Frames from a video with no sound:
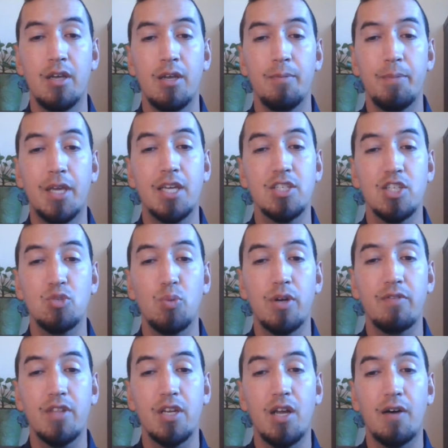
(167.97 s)
Because as one of
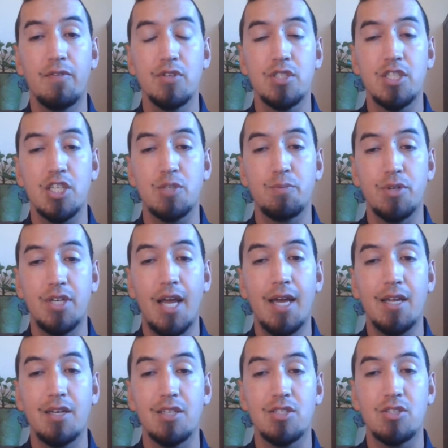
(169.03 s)
the novel's 6
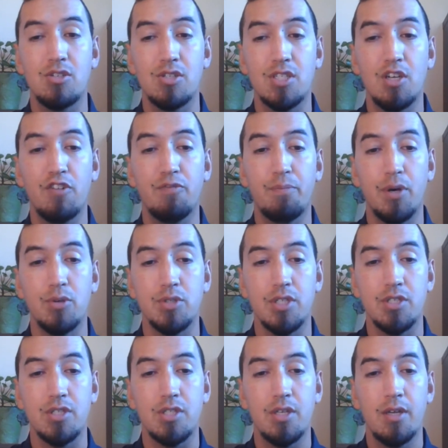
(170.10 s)
protagonists herself
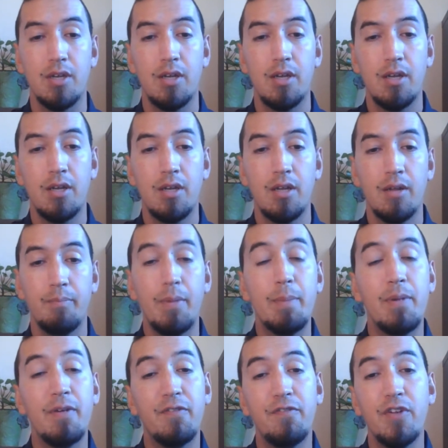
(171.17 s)
poses,
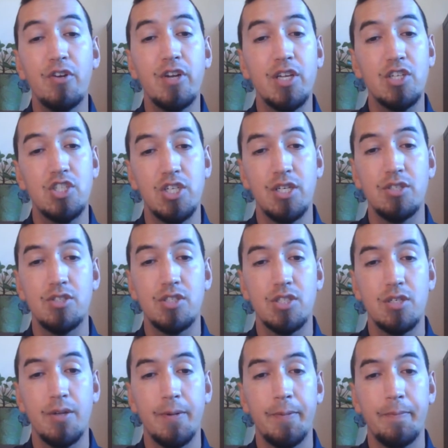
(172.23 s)
maybe fearing djinns
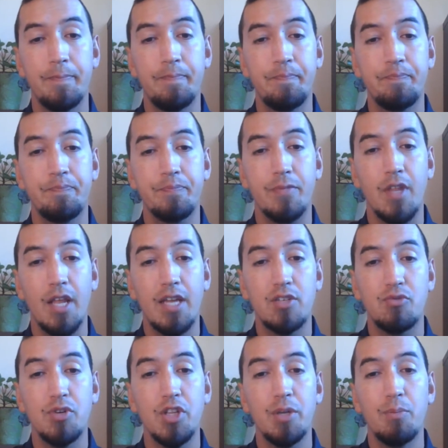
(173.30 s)
is
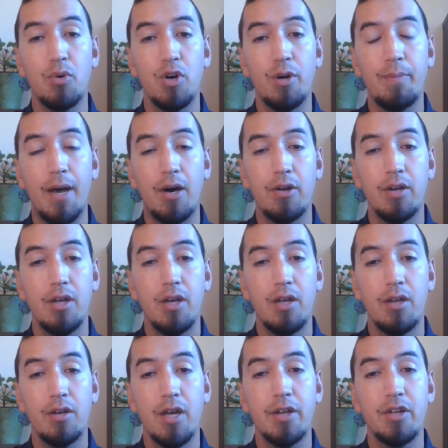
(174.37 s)
really more about
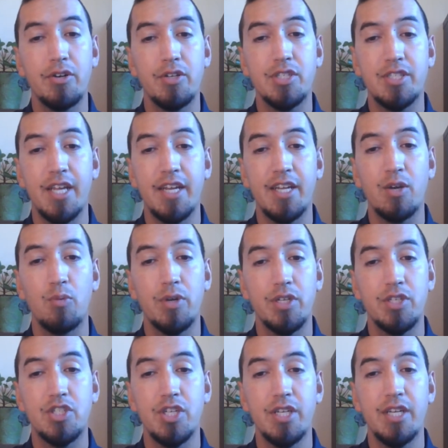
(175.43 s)
not understanding what a
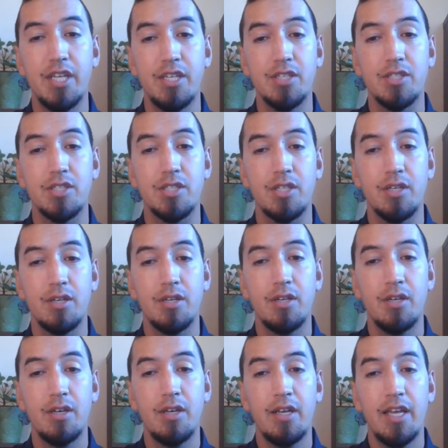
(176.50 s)
djinn is.
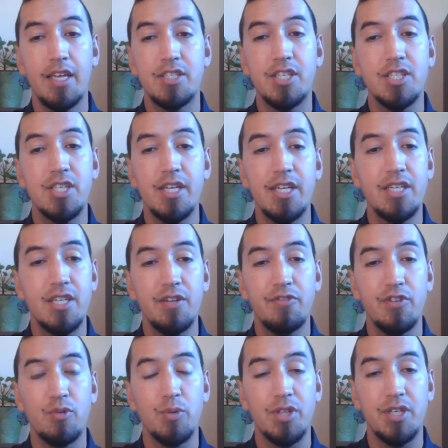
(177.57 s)
Is this any
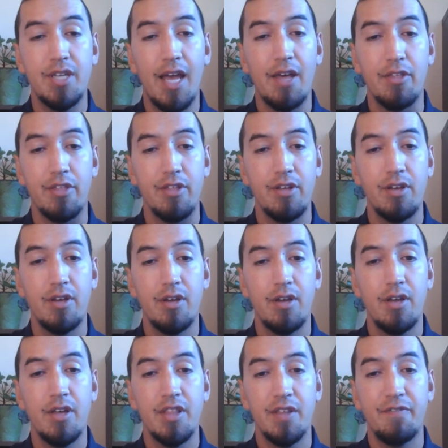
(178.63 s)
different with death?
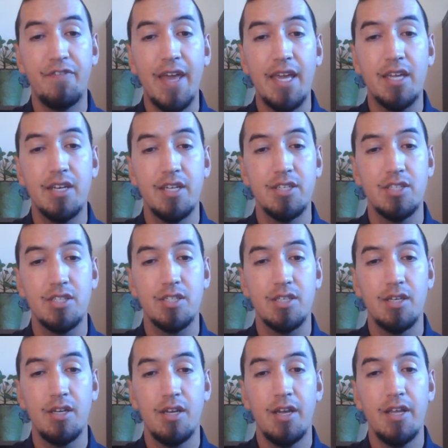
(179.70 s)
The vagueness,
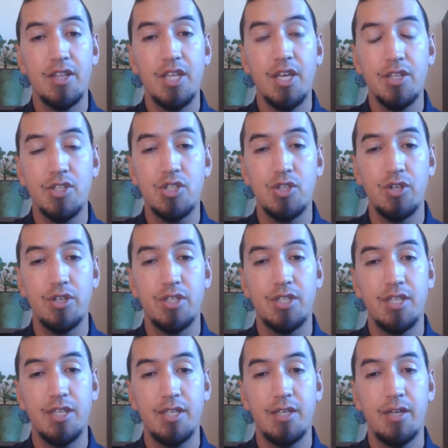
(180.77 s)
the
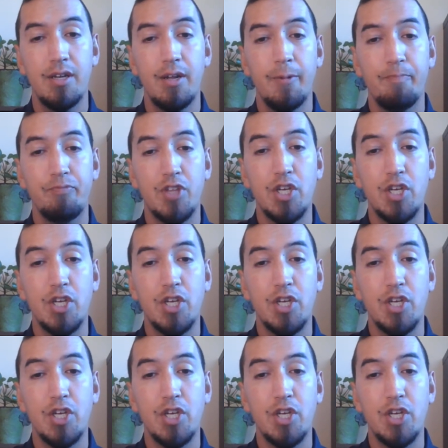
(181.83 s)
uncertainty, the